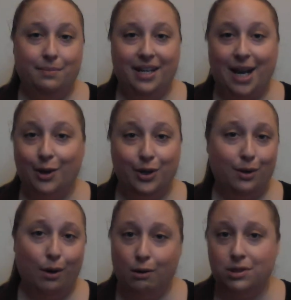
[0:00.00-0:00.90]
mean I couldn't
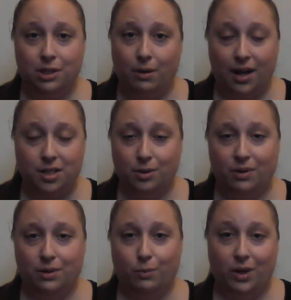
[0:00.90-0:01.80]
also watch the
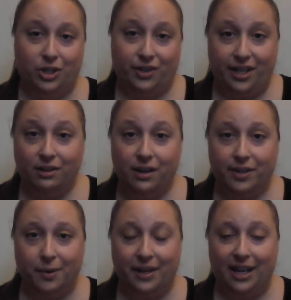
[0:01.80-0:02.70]
One Tree Hill
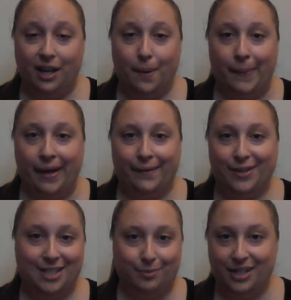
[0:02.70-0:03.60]
every week, but for
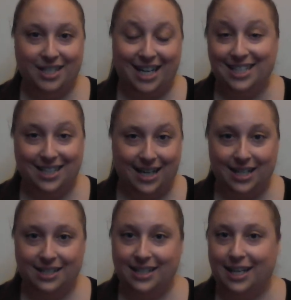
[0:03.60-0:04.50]
some reason I
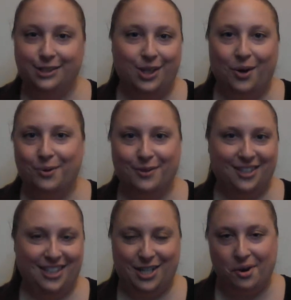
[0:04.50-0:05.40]
didn't, and I don't
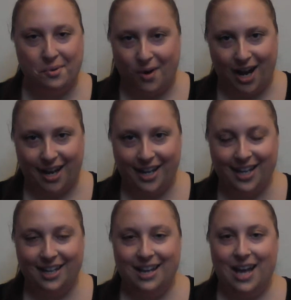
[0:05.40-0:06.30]
really know why.
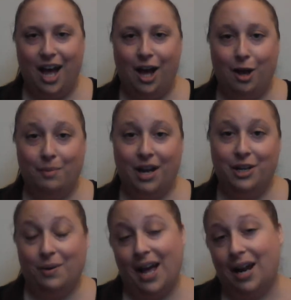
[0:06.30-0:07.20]
I
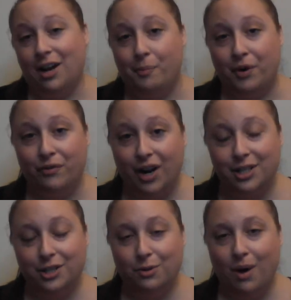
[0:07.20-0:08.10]
knew I had a couple of friends
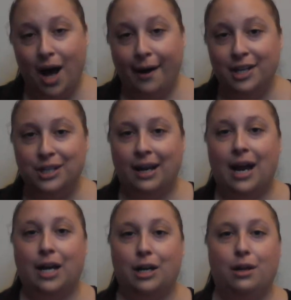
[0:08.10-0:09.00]
who watched. I
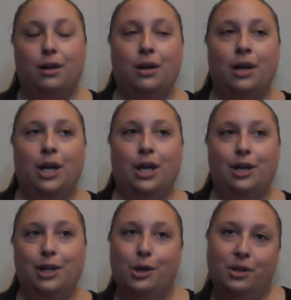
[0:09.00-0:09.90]
kind of
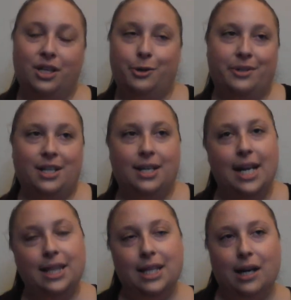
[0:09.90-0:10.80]
knew that there was a
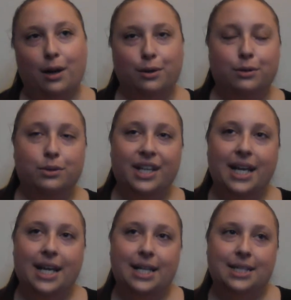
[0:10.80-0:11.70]
Nathan and a
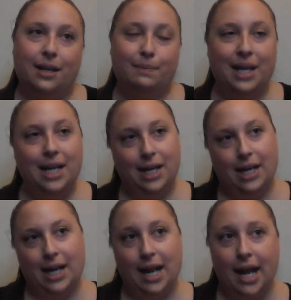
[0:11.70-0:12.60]
Lucas and a Peyton
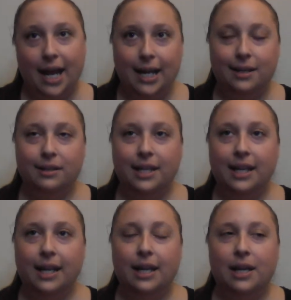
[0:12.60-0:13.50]
and a Haley,